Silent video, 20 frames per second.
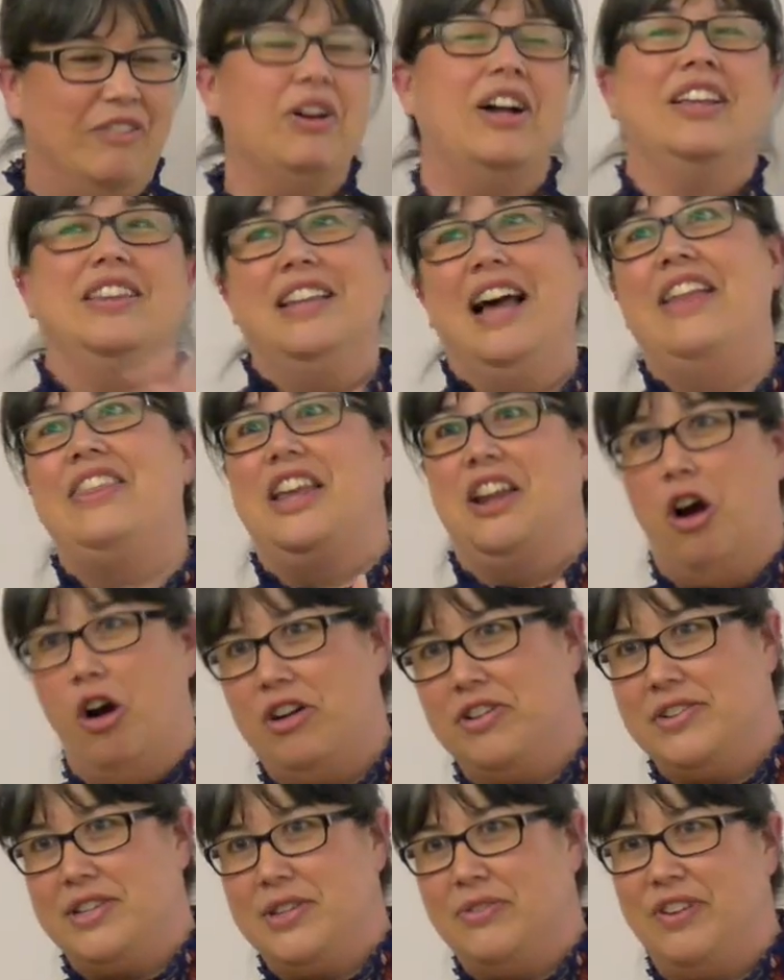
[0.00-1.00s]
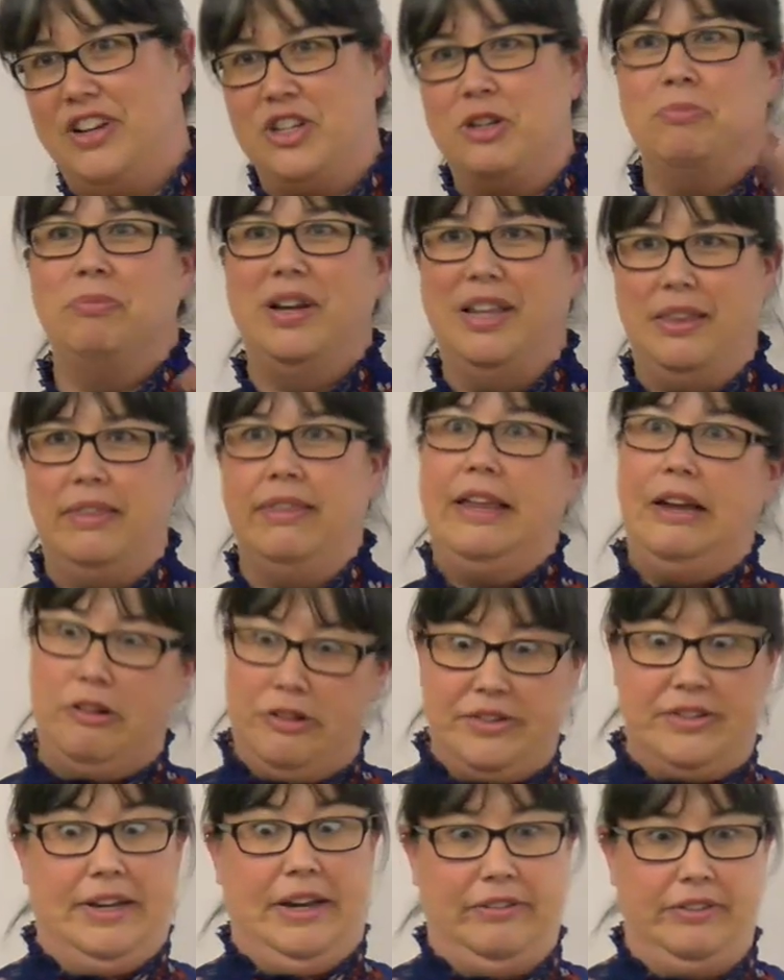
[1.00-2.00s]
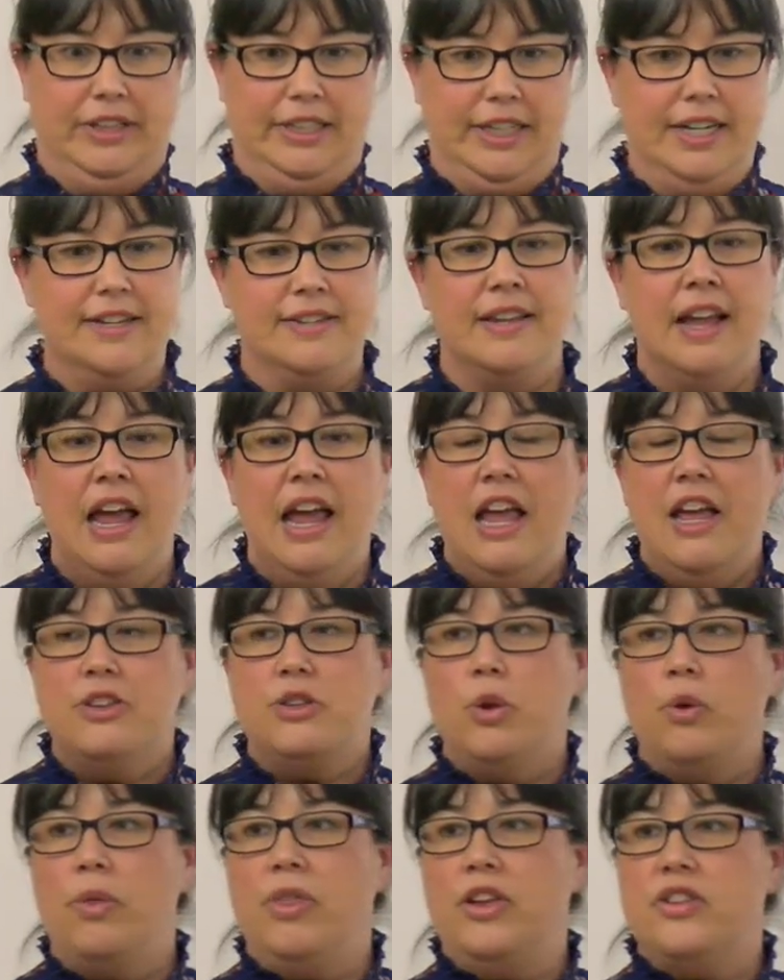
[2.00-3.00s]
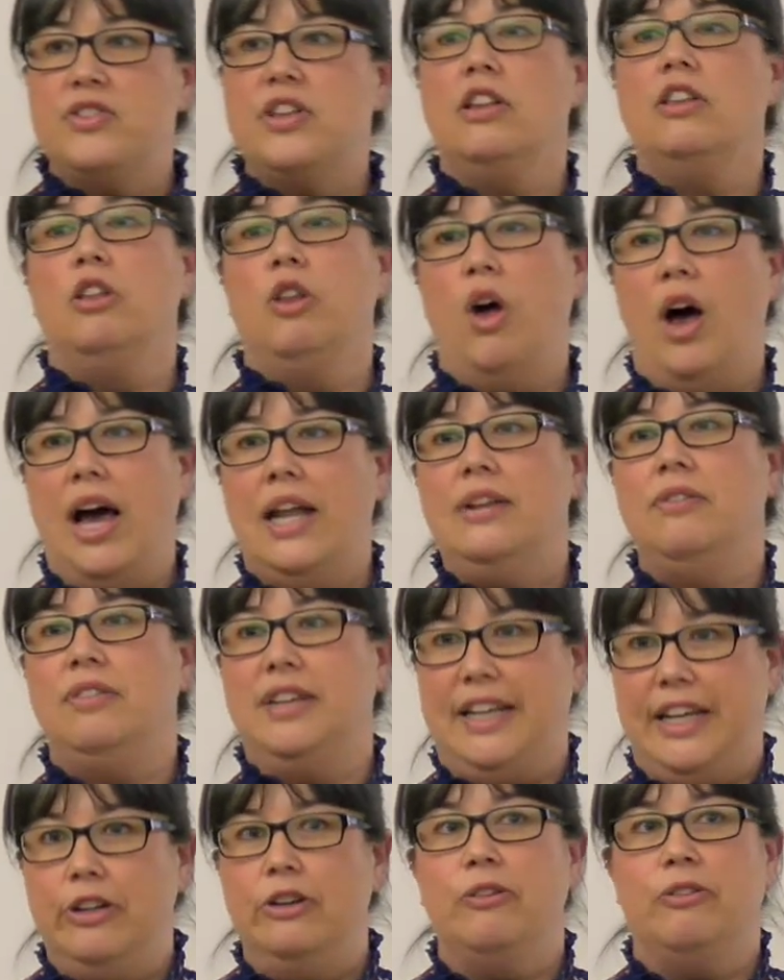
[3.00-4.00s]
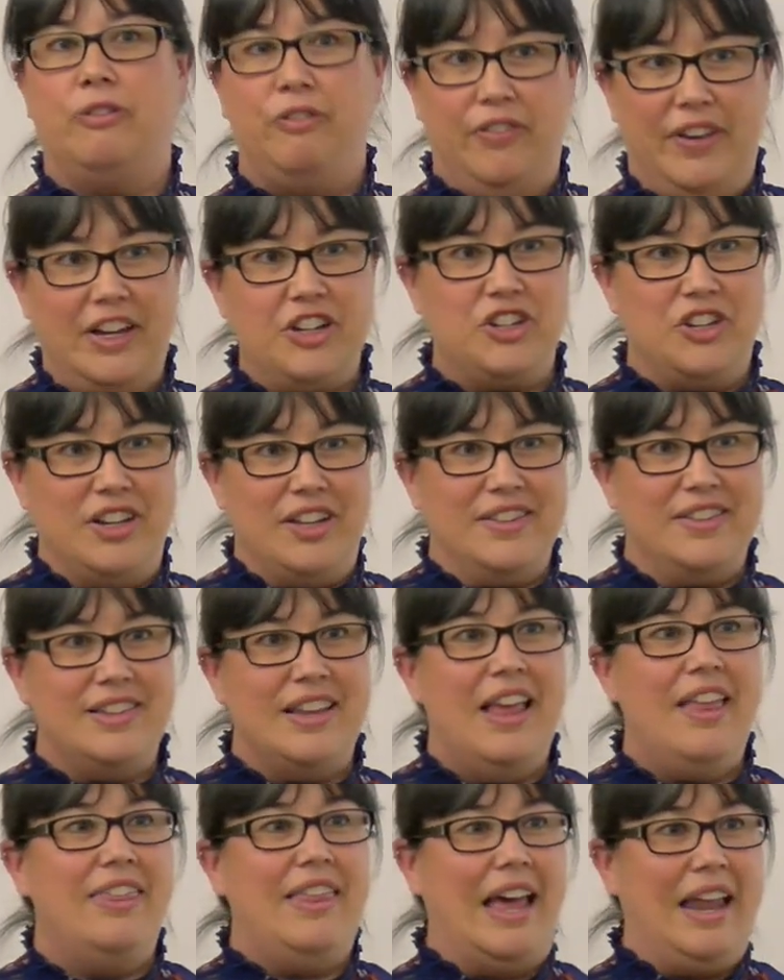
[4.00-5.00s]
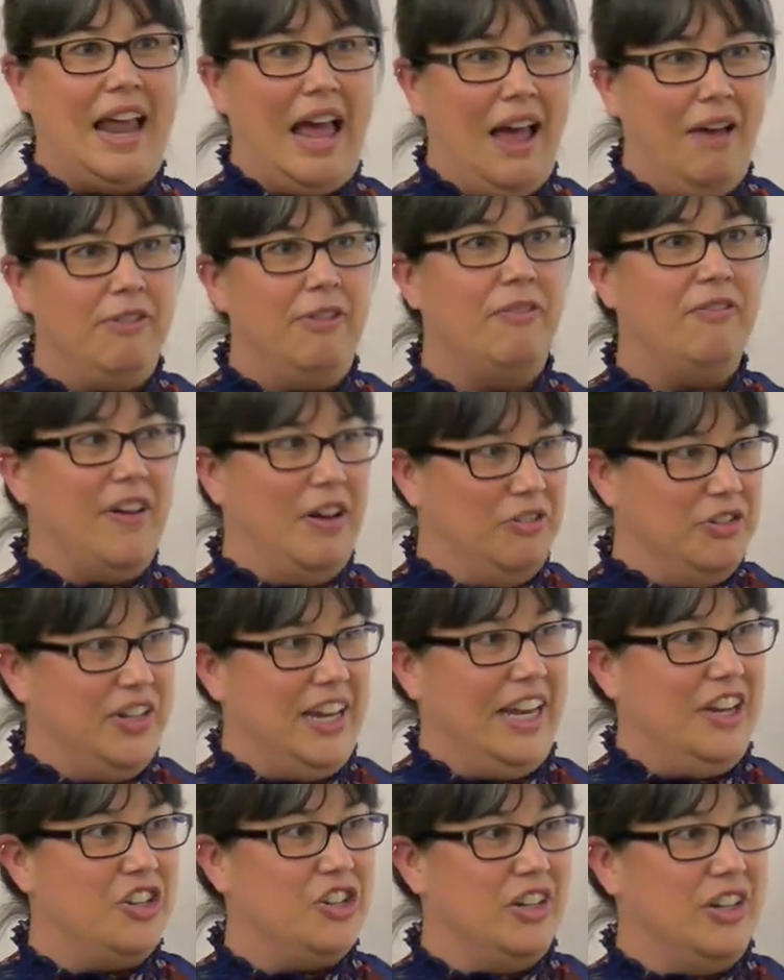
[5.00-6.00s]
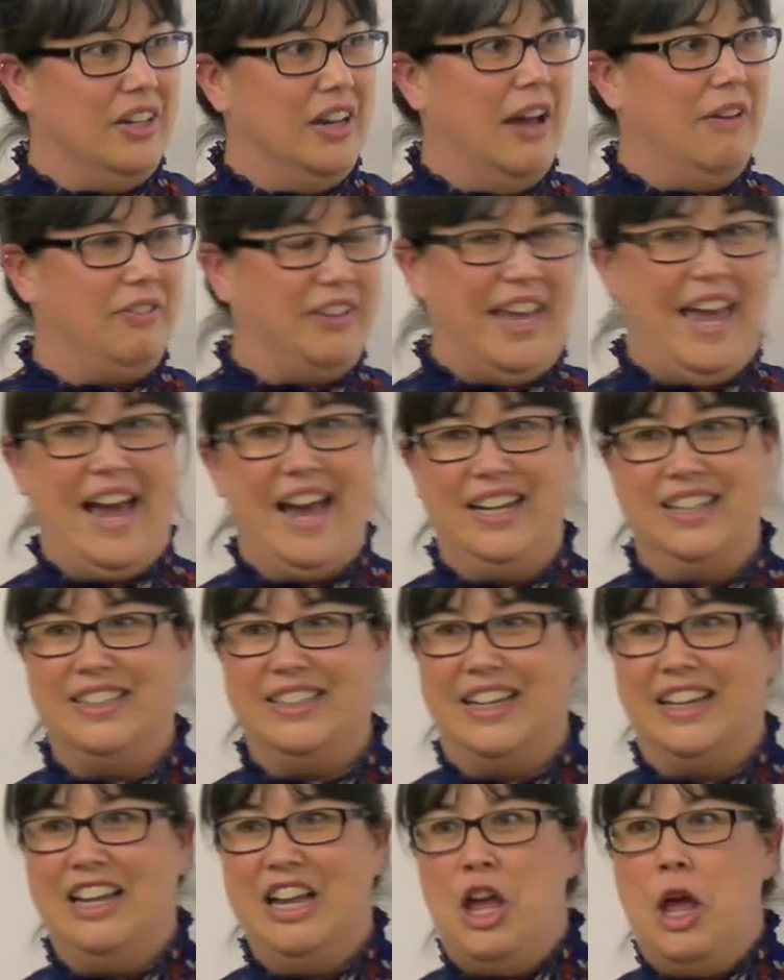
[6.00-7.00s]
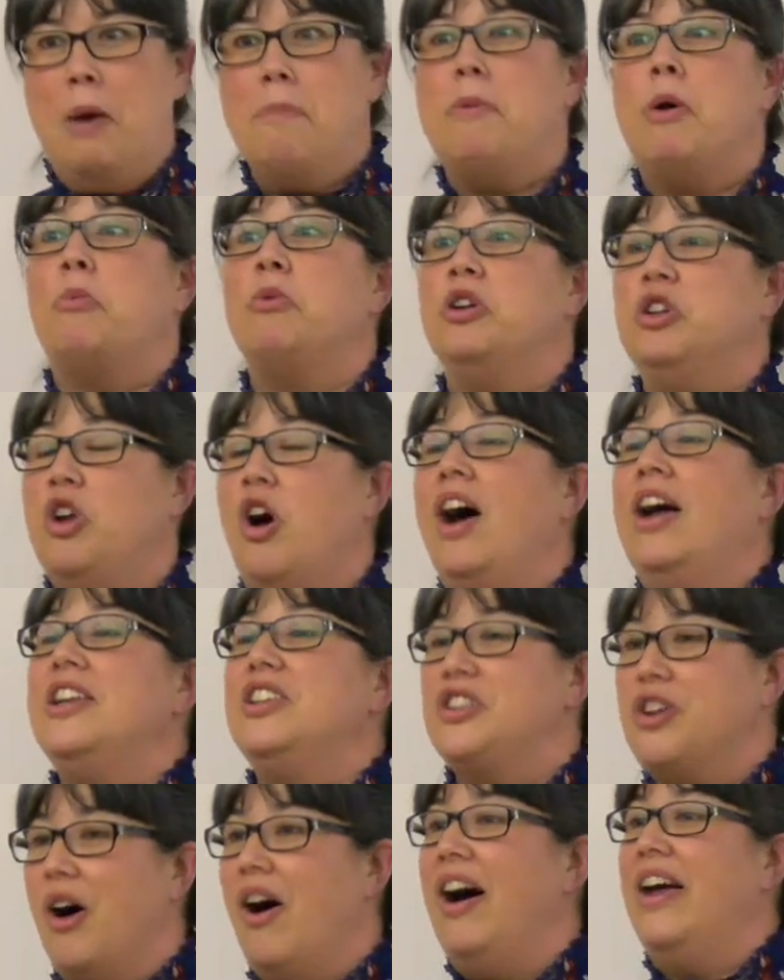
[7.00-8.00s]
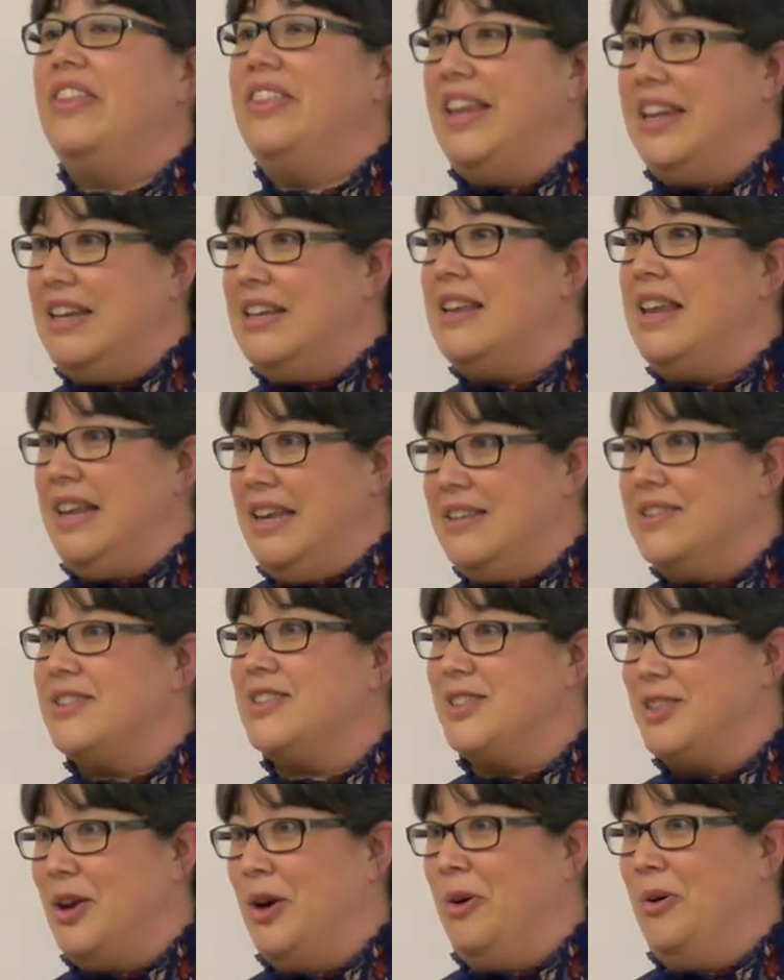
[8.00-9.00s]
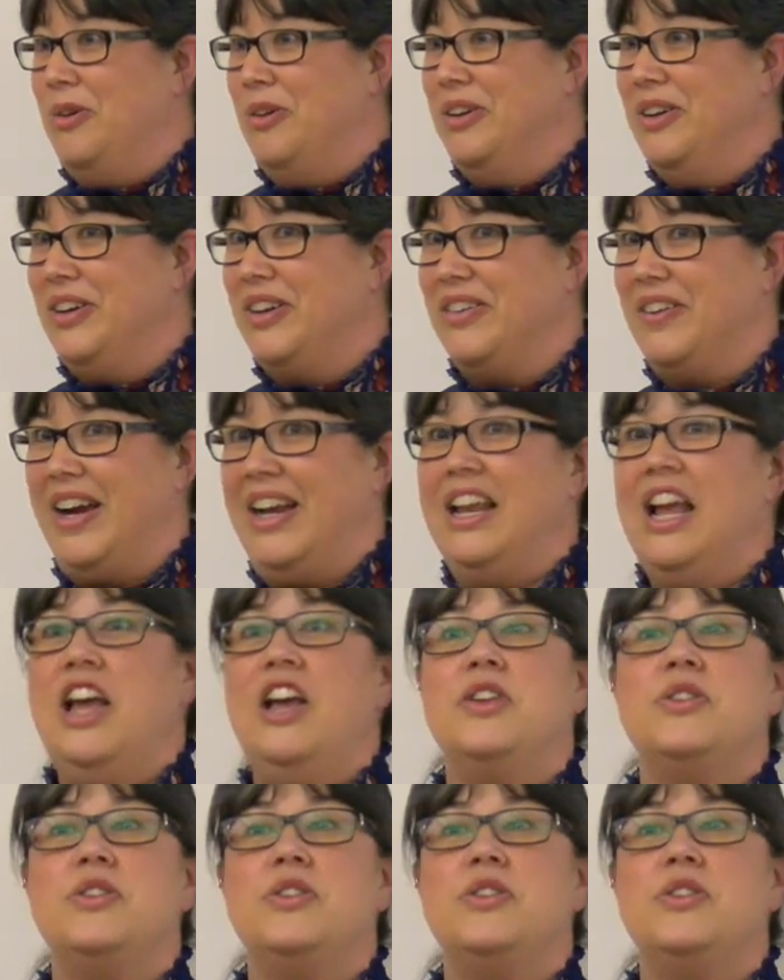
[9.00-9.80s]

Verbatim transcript: Well, not that ours is fiction, but theirs definitely is. So there's a lot of legal fictions that have the foundation of Canada, but we're not taught that it is so, right?